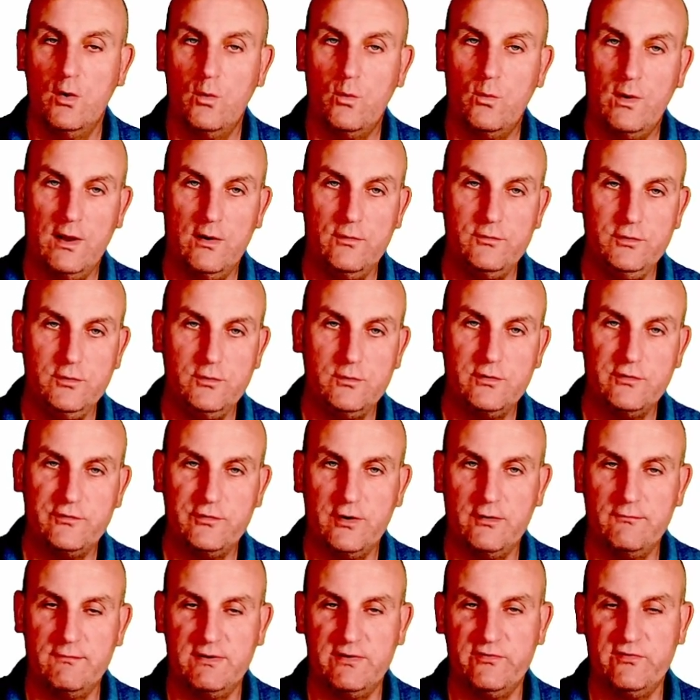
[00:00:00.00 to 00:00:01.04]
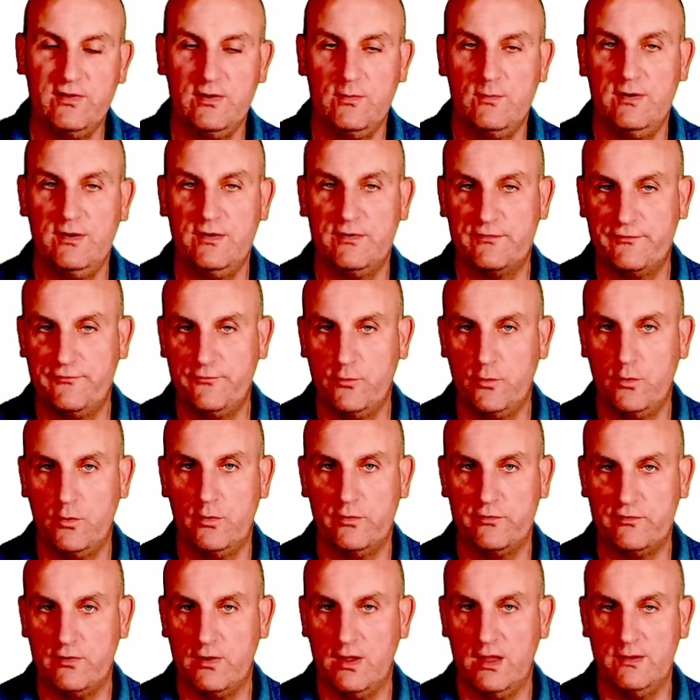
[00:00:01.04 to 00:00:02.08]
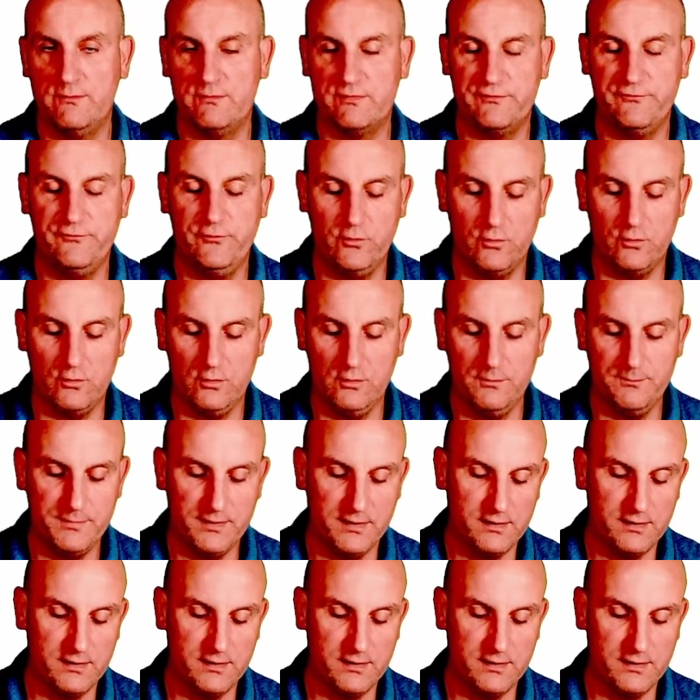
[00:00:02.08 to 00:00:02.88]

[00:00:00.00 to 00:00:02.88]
Well, you could turn around and say, well, it's 4 times 4,